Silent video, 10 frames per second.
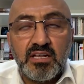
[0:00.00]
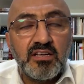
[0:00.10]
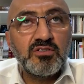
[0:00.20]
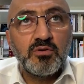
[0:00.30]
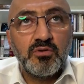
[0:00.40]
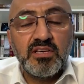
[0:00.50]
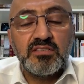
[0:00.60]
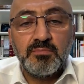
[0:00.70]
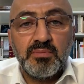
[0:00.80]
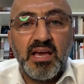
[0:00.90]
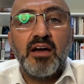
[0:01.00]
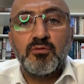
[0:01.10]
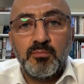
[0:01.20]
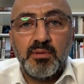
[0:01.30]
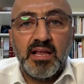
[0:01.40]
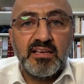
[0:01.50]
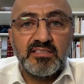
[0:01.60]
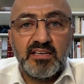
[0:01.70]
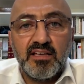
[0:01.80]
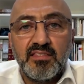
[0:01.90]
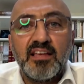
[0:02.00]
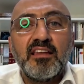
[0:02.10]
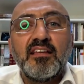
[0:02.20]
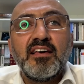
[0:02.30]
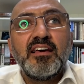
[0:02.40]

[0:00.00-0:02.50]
and I saw this piano place, and then